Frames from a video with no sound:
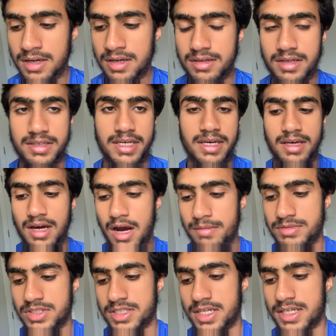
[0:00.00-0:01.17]
Today, I'm
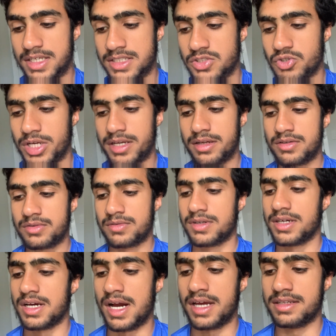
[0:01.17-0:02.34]
just gonna get straight into
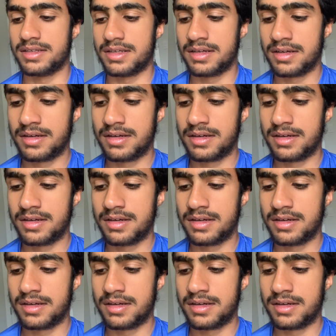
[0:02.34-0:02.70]
it. I did